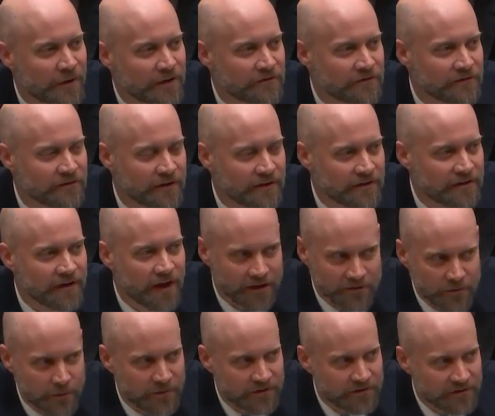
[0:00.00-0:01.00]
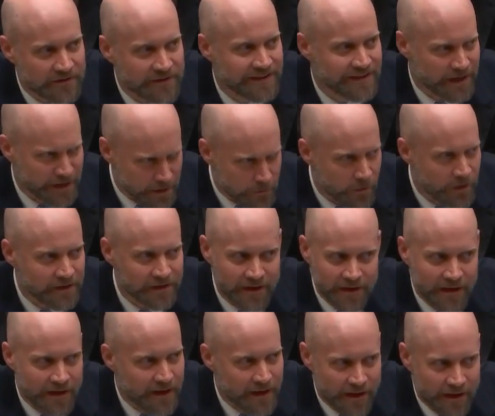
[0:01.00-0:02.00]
best not to mislead anyone.